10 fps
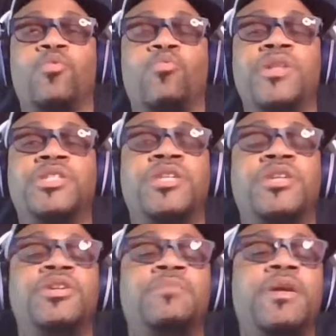Which
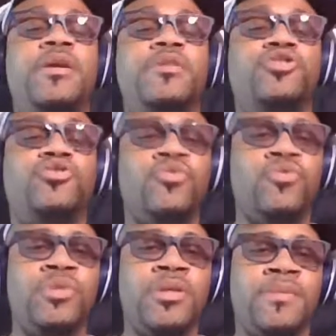could be
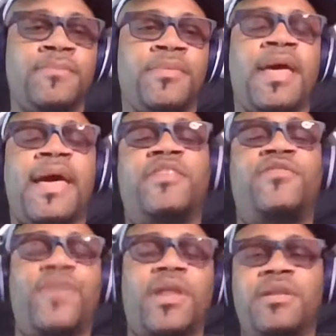construed
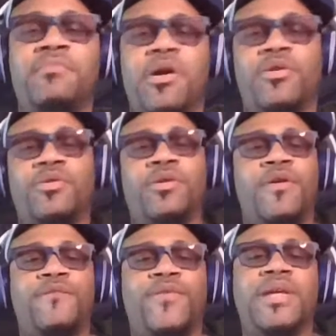as felony murder
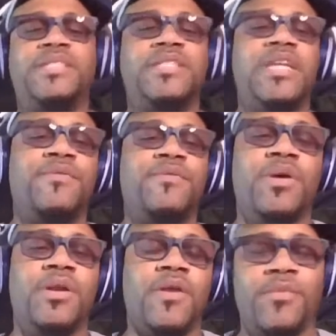for each and every
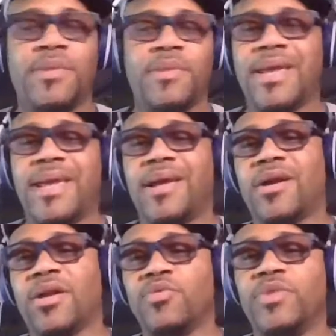one of them,
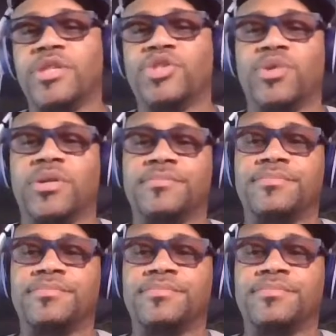including Trump.